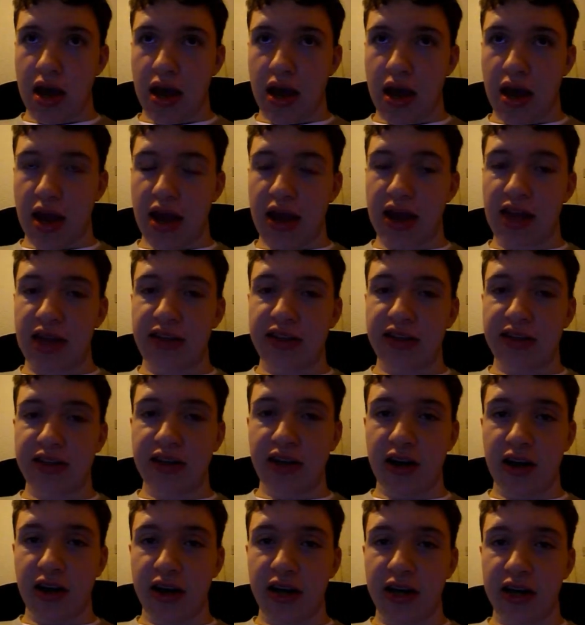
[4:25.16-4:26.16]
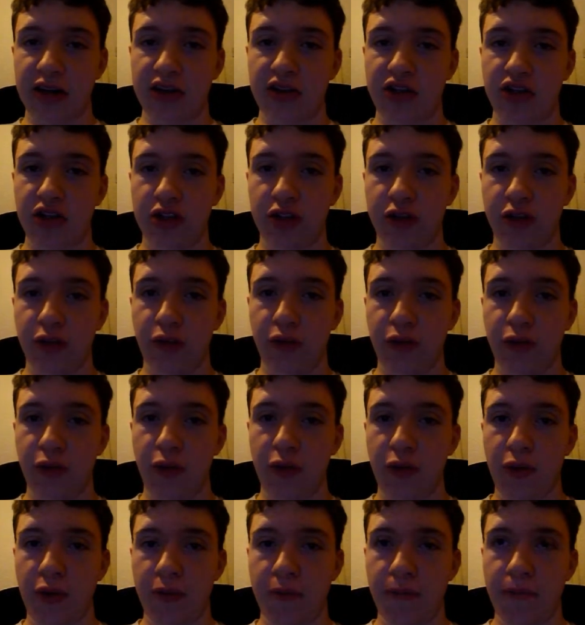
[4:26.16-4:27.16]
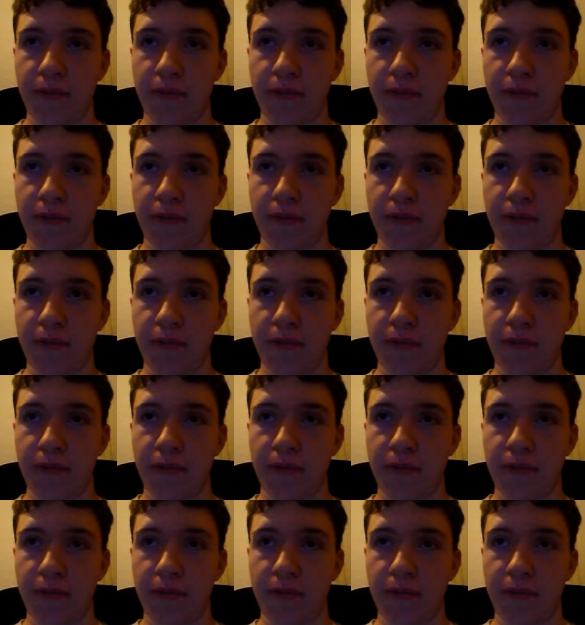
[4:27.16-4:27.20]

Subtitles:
And He decides to